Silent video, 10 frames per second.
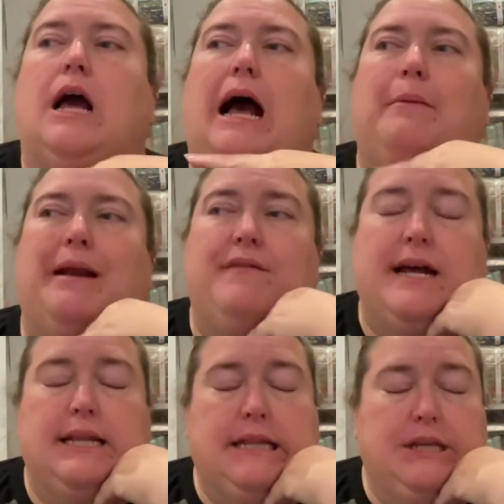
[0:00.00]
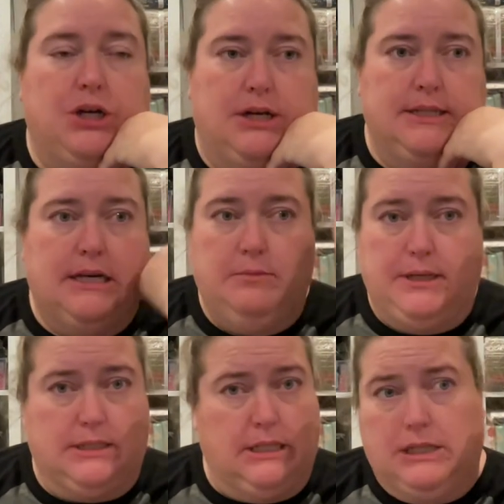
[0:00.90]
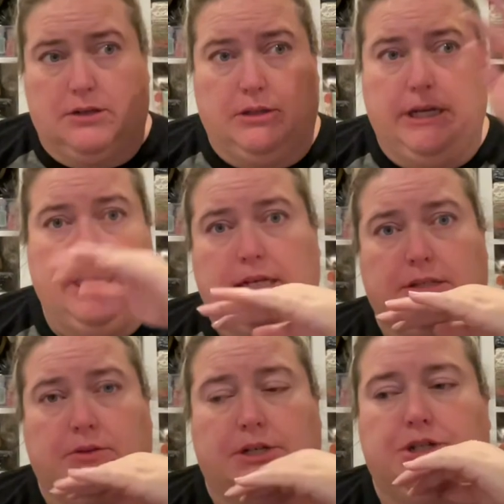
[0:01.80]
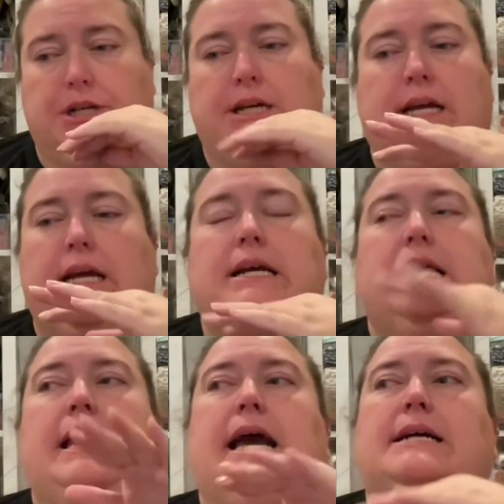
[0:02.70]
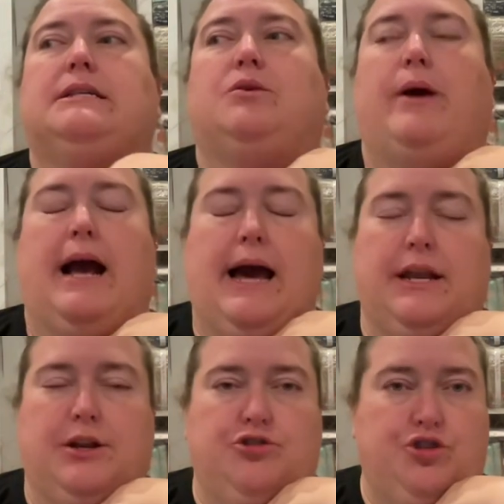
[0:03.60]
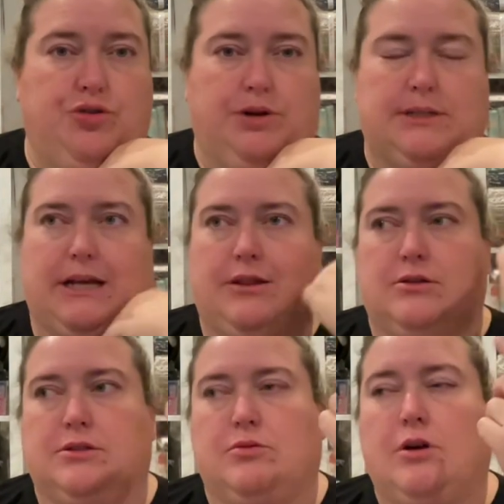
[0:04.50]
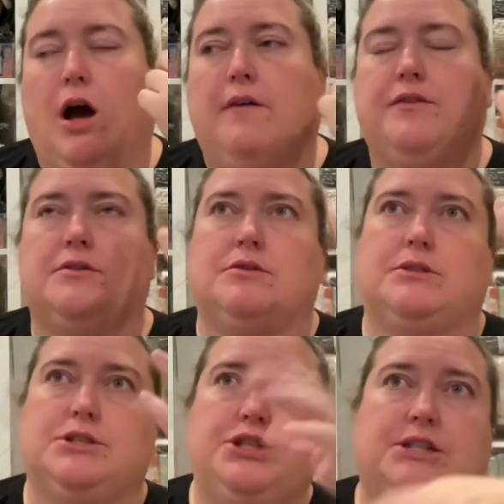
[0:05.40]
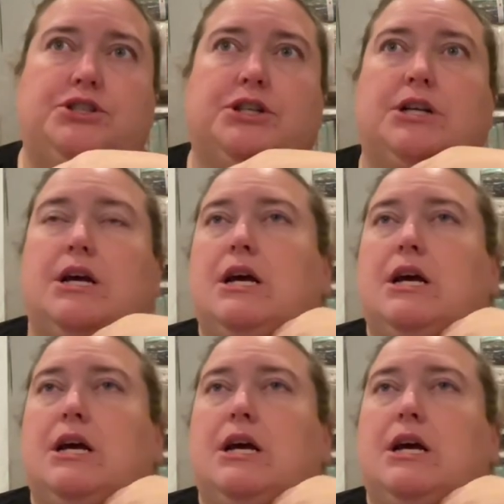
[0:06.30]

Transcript: I mean, I've had to let the dogs out because like literally he has no energy. He has it the way I had it in June. It's like there's no cough, there's no congestion.